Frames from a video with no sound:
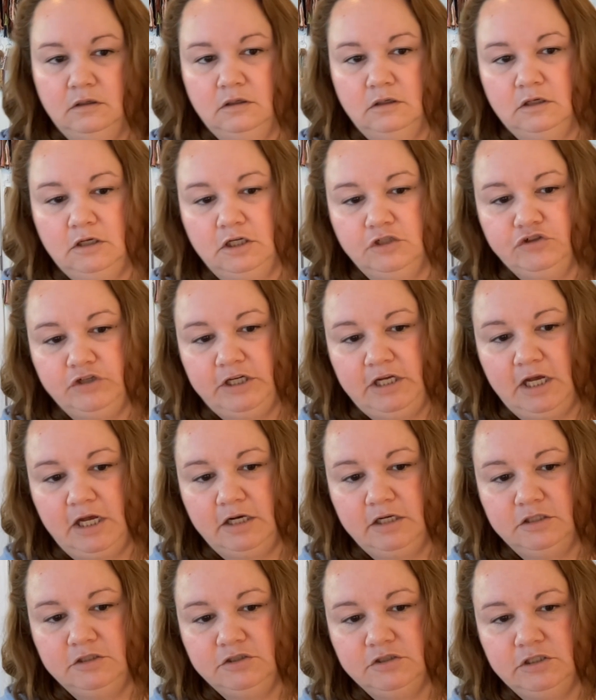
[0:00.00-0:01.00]
Country
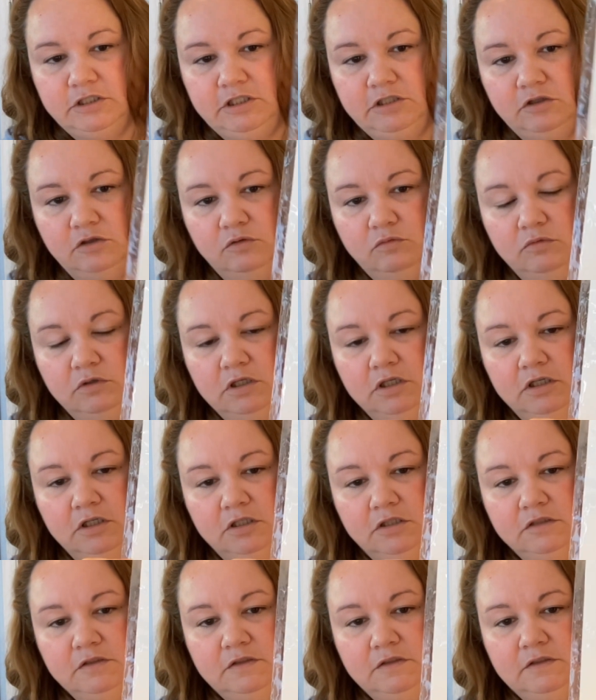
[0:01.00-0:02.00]
Cottage
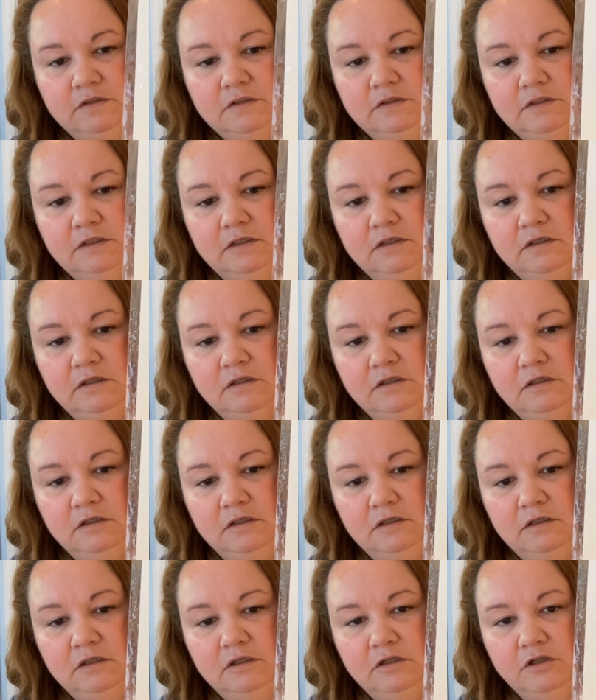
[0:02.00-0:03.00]
Needleworks
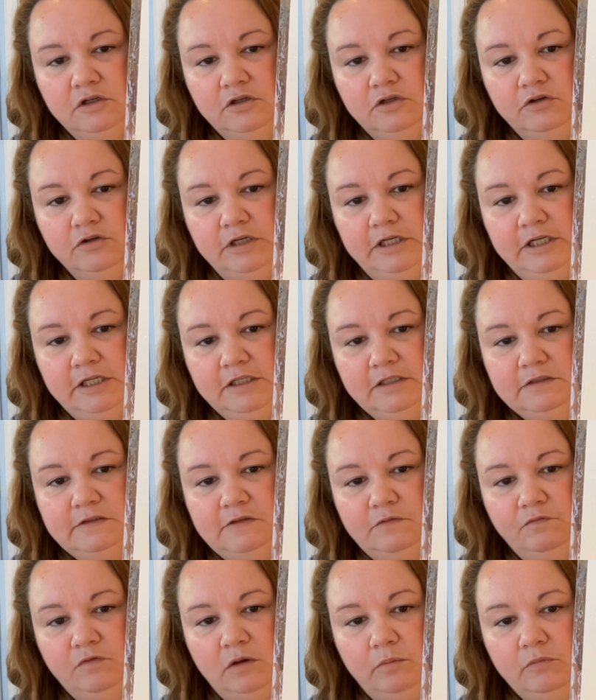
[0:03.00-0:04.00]
Greetings
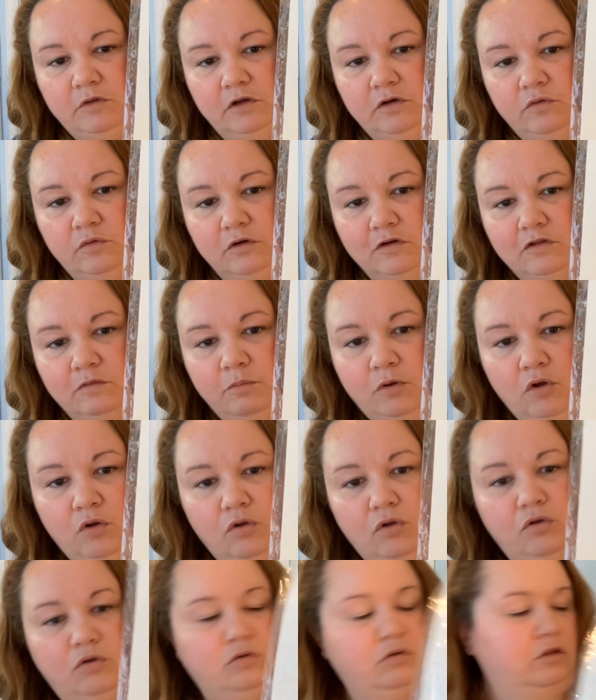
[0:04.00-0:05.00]
from the North
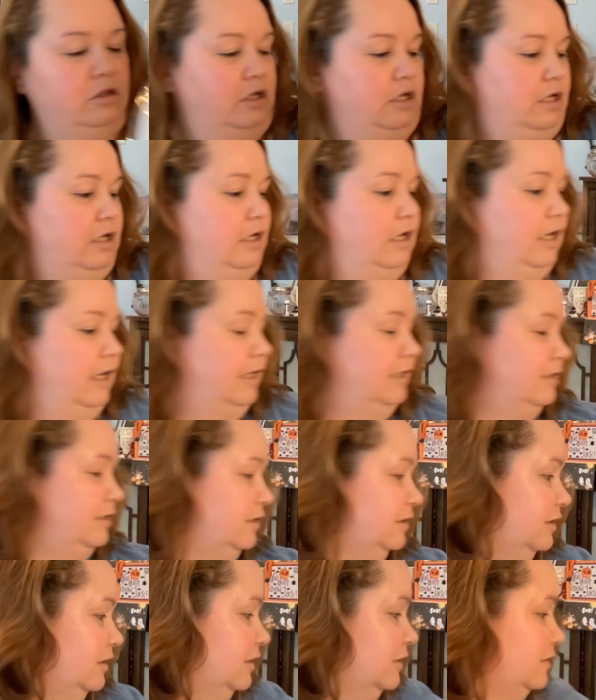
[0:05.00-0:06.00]
Pole. I
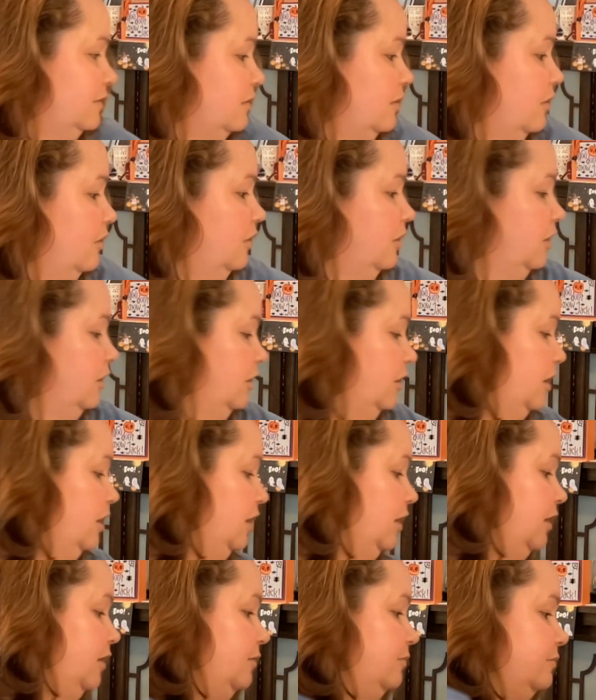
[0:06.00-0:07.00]
did this on
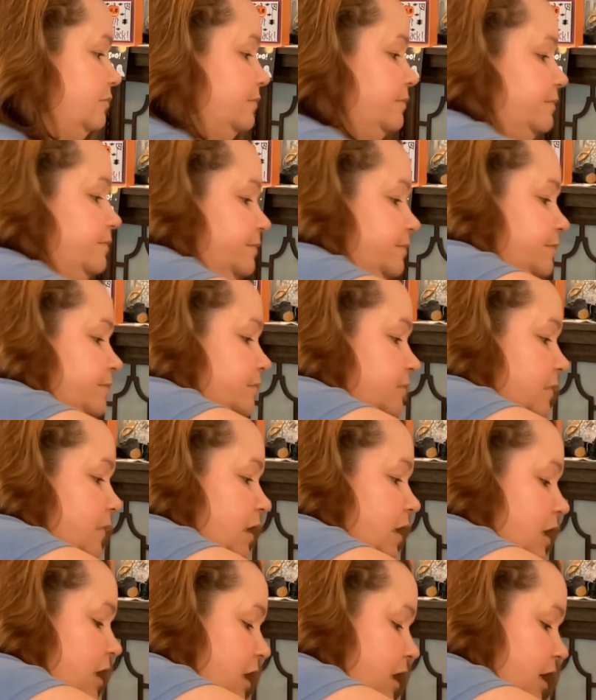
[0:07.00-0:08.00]

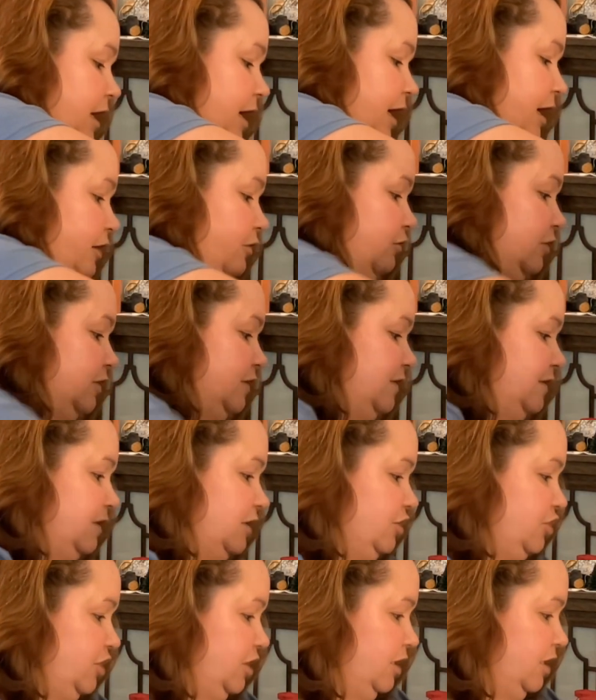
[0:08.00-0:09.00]
our
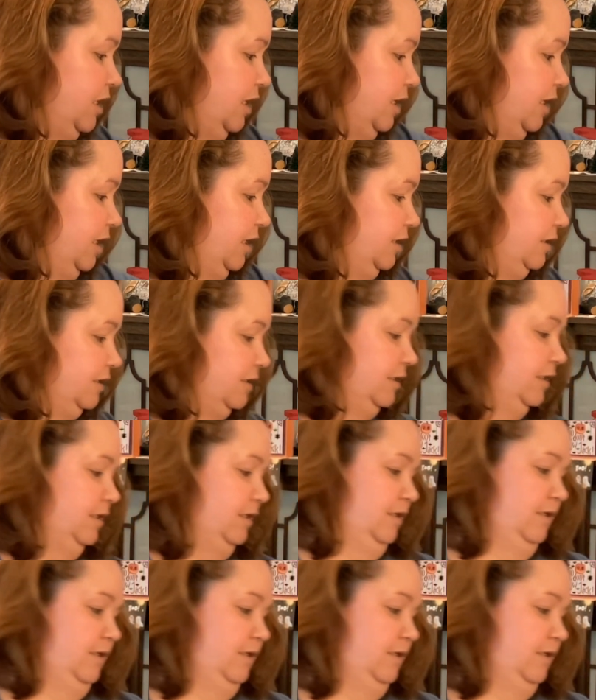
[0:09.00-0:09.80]
stitchy night